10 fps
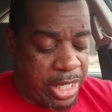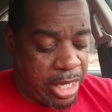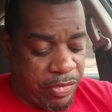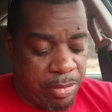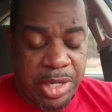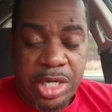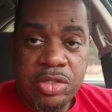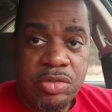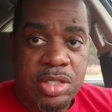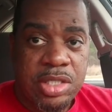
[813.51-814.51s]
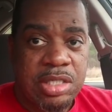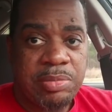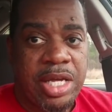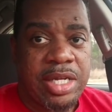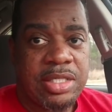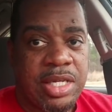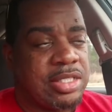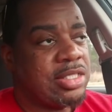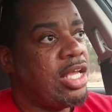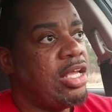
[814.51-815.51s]
now if I'm ministering to somebody that's not
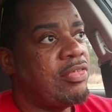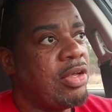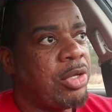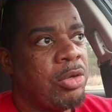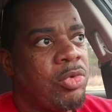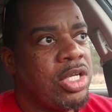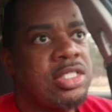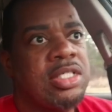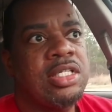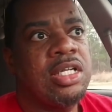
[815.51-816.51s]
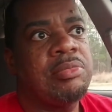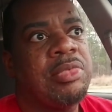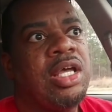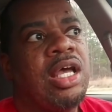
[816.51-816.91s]
saved, I'm witnessing to them,